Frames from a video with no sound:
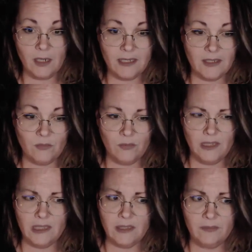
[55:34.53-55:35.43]
It's
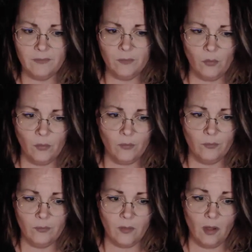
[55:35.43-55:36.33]
really
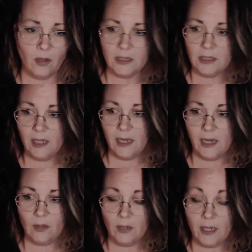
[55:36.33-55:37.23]
long delay.
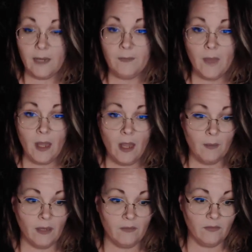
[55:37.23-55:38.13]
I don't like it. I'm
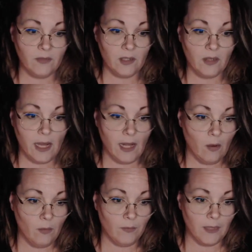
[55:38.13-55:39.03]
gonna have to figure that
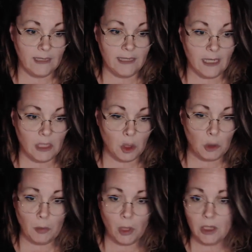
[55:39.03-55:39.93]
out, that
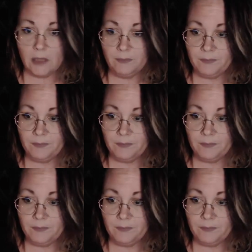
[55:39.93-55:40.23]
technical part.